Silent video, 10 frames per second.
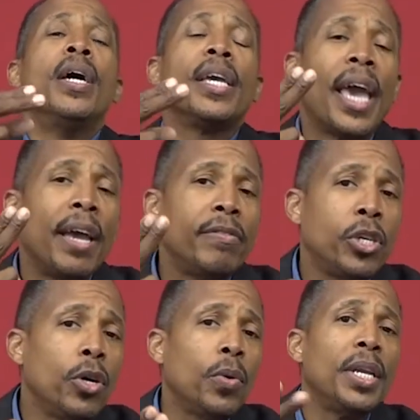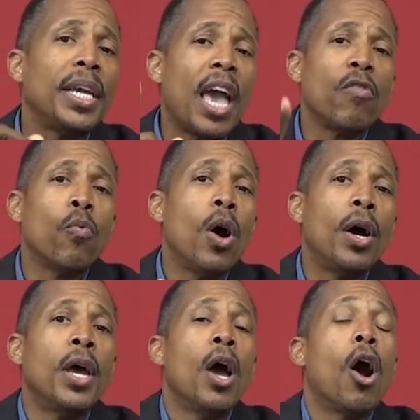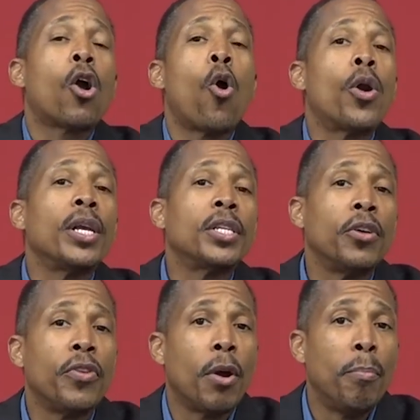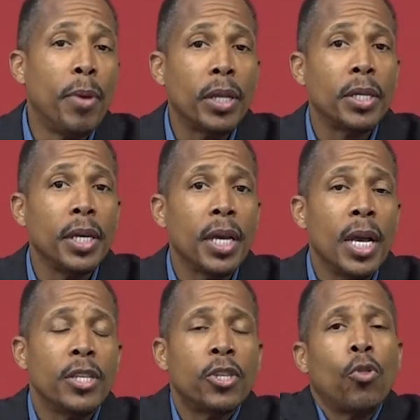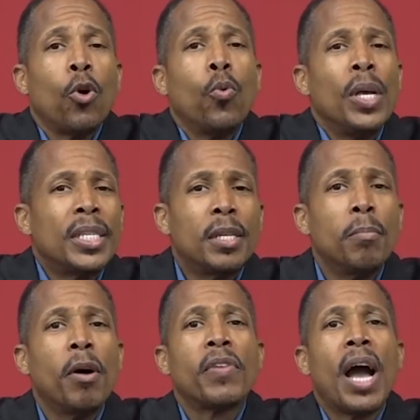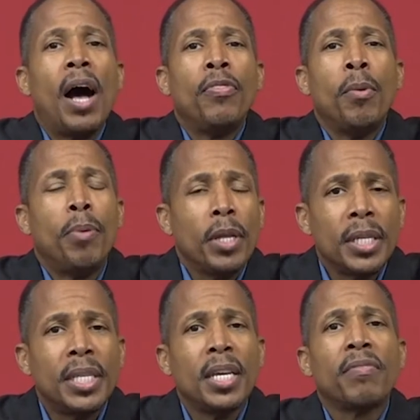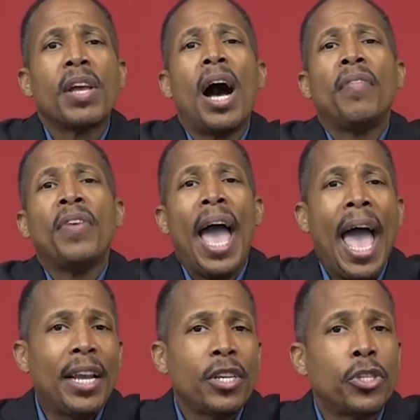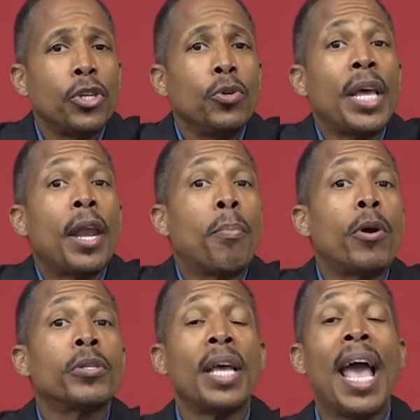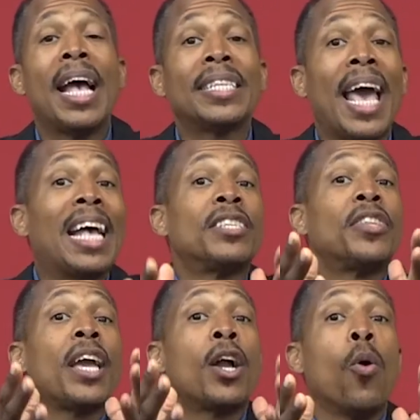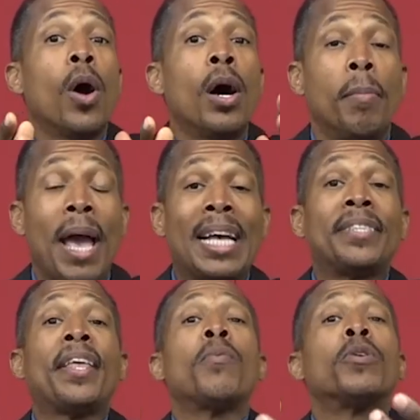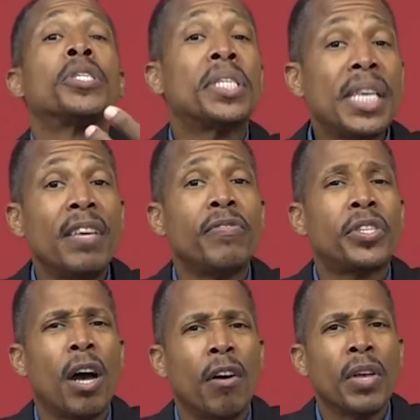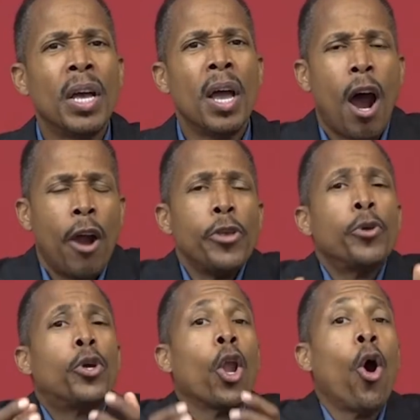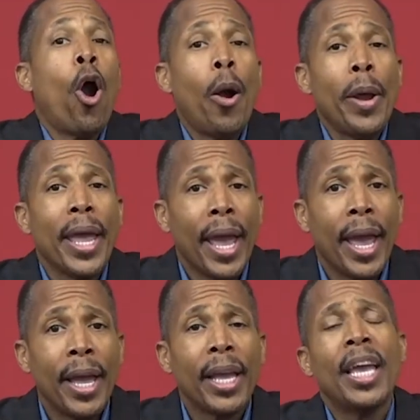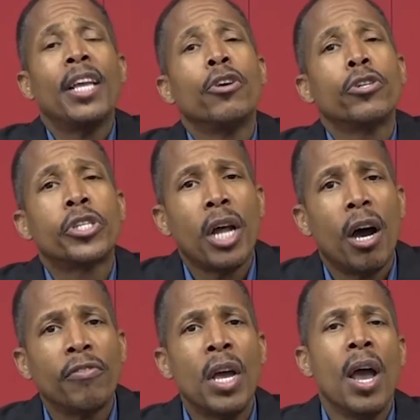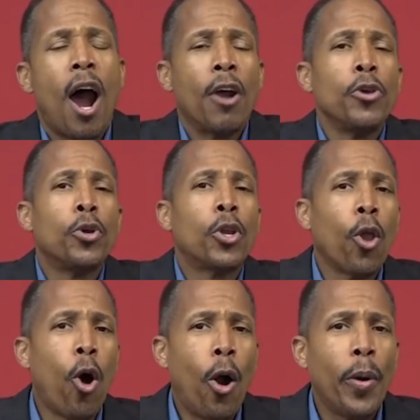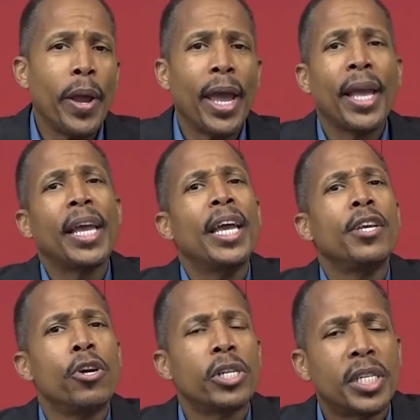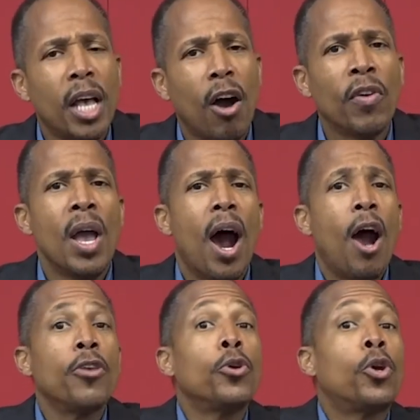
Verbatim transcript: he gave two and he gave one according to their ability. So the wisdom of God, the ability of God, the attitude that a person has as they go up, as they receive stuff. Are you glorying in your stuff? Are you glorying in yourself? Are you